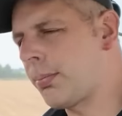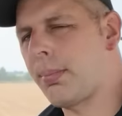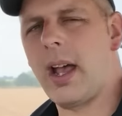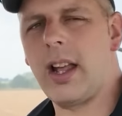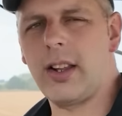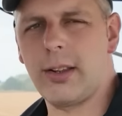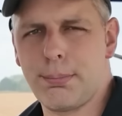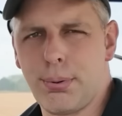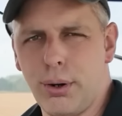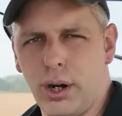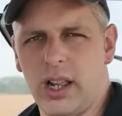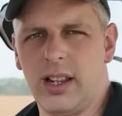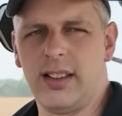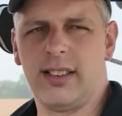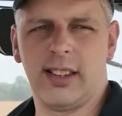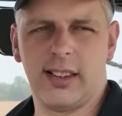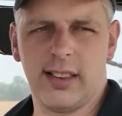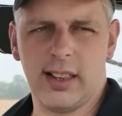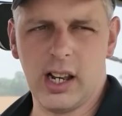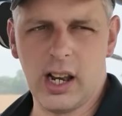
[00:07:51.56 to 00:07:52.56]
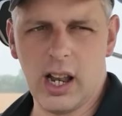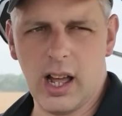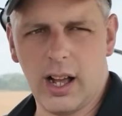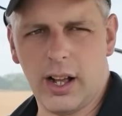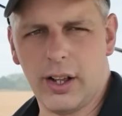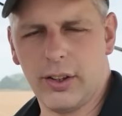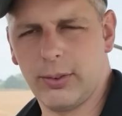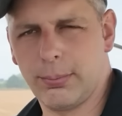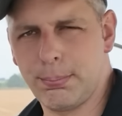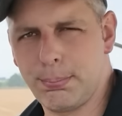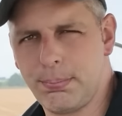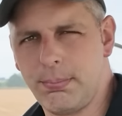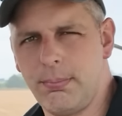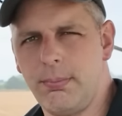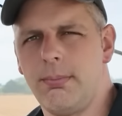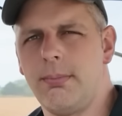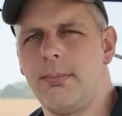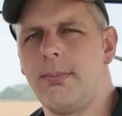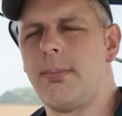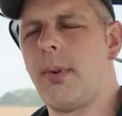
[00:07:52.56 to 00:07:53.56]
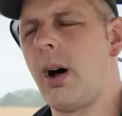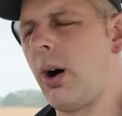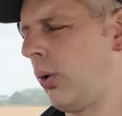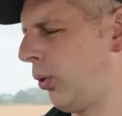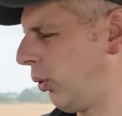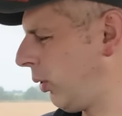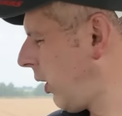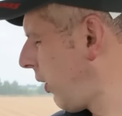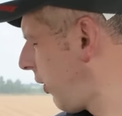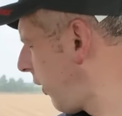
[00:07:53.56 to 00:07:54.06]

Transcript: about to pull into the last mole